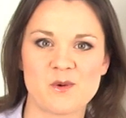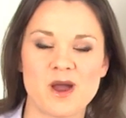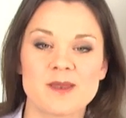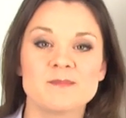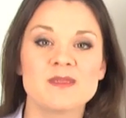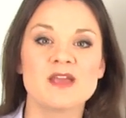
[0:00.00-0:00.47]

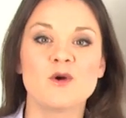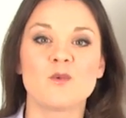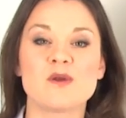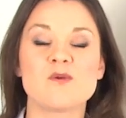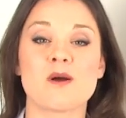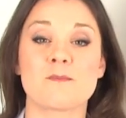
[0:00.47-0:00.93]

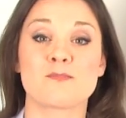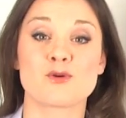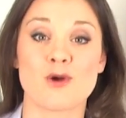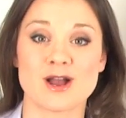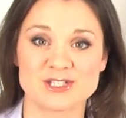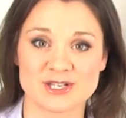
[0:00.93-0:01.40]
want
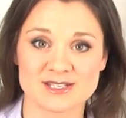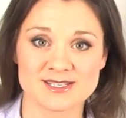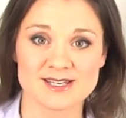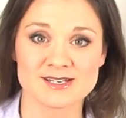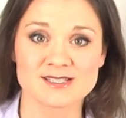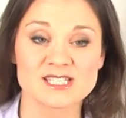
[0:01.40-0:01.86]
project
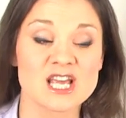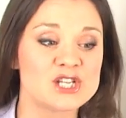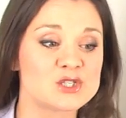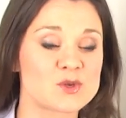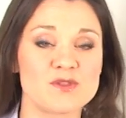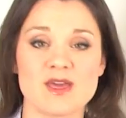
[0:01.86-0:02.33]
skills,
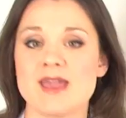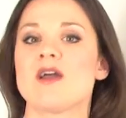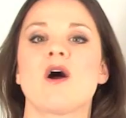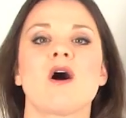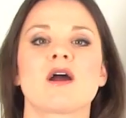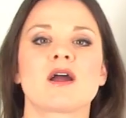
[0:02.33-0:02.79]
so
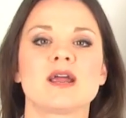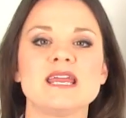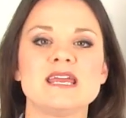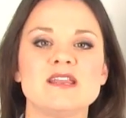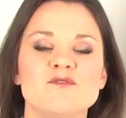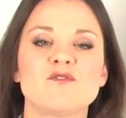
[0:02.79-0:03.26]
they are
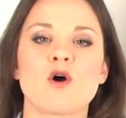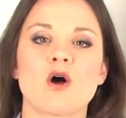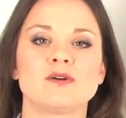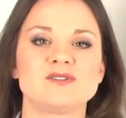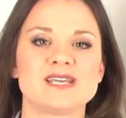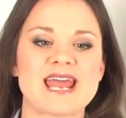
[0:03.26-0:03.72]

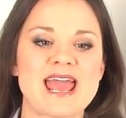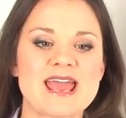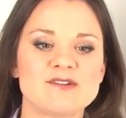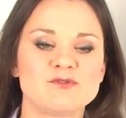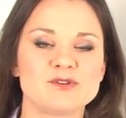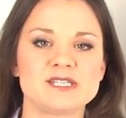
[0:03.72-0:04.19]
involved at
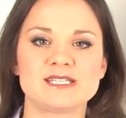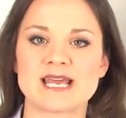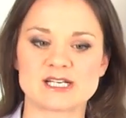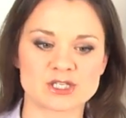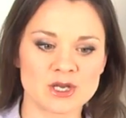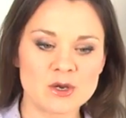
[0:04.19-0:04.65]
every
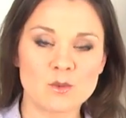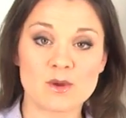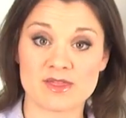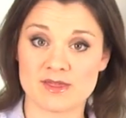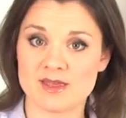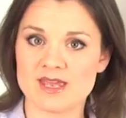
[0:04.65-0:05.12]
stage
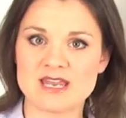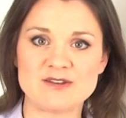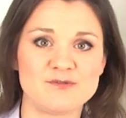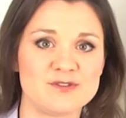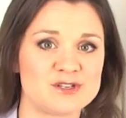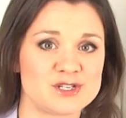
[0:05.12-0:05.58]
with
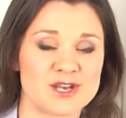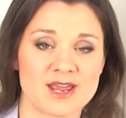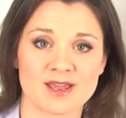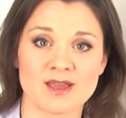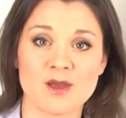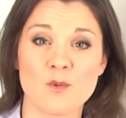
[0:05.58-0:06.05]

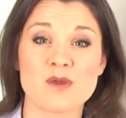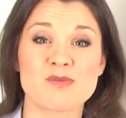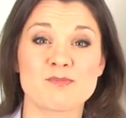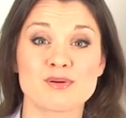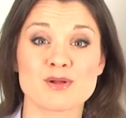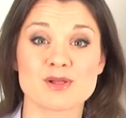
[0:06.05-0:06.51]
envisioning,
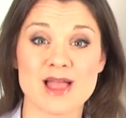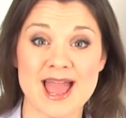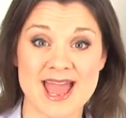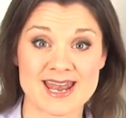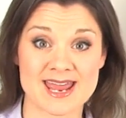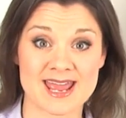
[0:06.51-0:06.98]
with
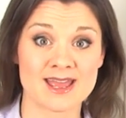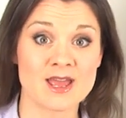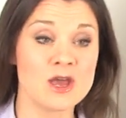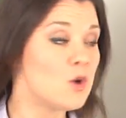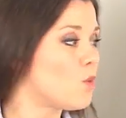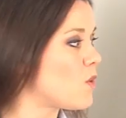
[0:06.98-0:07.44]
planning,
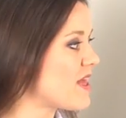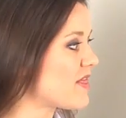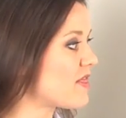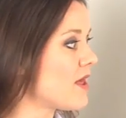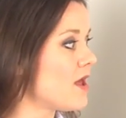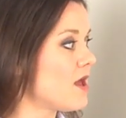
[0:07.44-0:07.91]

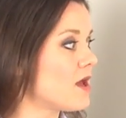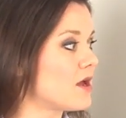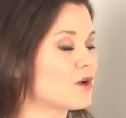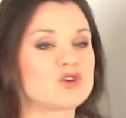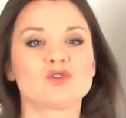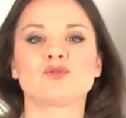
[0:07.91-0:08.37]
with
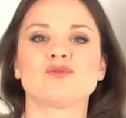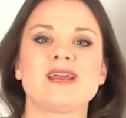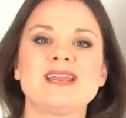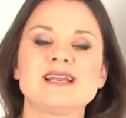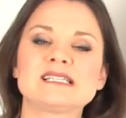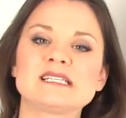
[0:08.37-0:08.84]

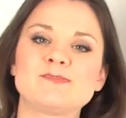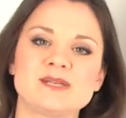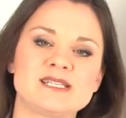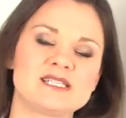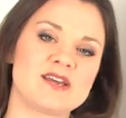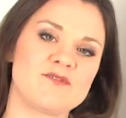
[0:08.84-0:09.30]
creating
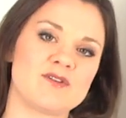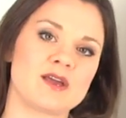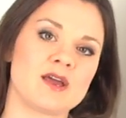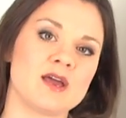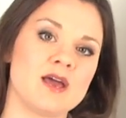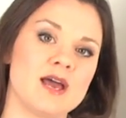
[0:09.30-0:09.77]

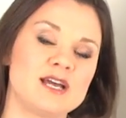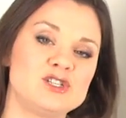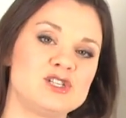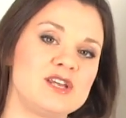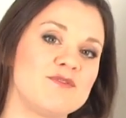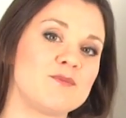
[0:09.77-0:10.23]
specific
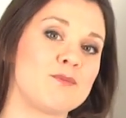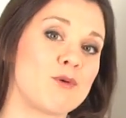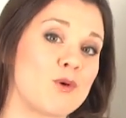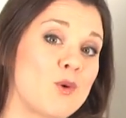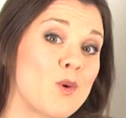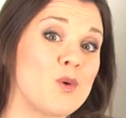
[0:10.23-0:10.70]

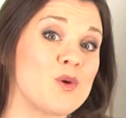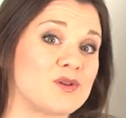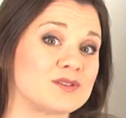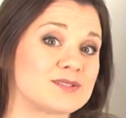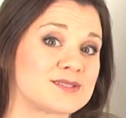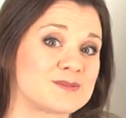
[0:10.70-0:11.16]
achievable
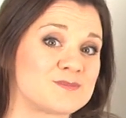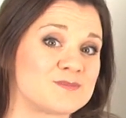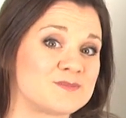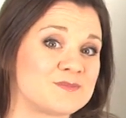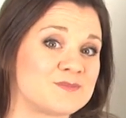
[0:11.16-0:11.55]
goals.